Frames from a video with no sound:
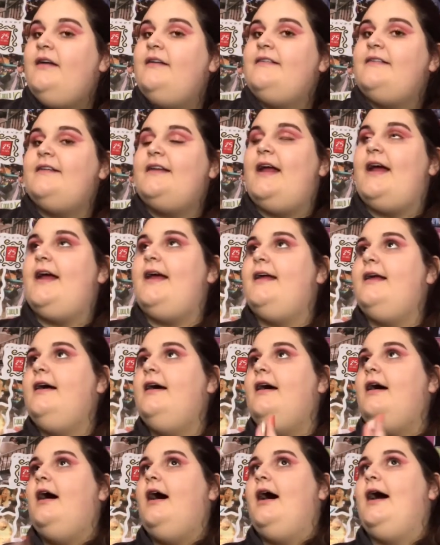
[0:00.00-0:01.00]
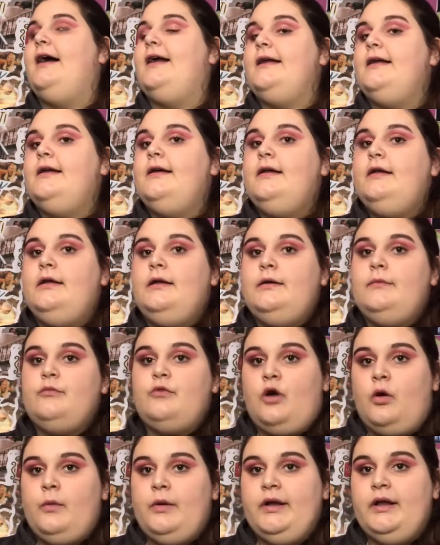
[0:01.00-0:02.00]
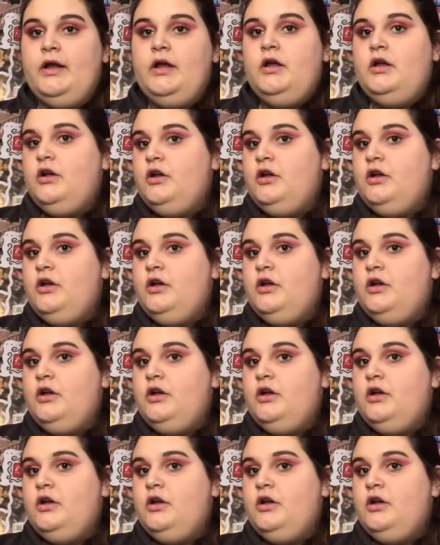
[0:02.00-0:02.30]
Today I am going to